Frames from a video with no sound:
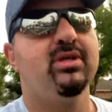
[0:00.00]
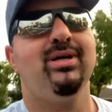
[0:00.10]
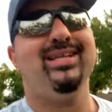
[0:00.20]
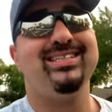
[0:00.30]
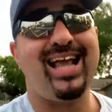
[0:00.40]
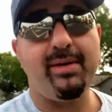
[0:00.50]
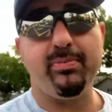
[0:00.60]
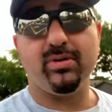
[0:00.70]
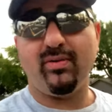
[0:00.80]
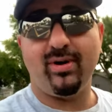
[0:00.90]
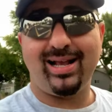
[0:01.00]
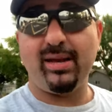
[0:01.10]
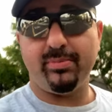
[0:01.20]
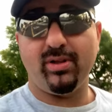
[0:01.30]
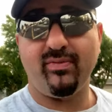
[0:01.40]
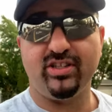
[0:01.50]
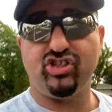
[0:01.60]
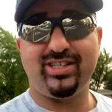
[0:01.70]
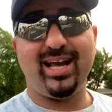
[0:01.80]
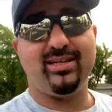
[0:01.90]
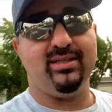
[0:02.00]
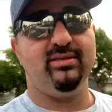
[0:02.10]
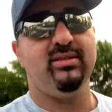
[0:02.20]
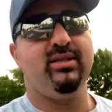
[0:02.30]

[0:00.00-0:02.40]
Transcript: and is capable of understanding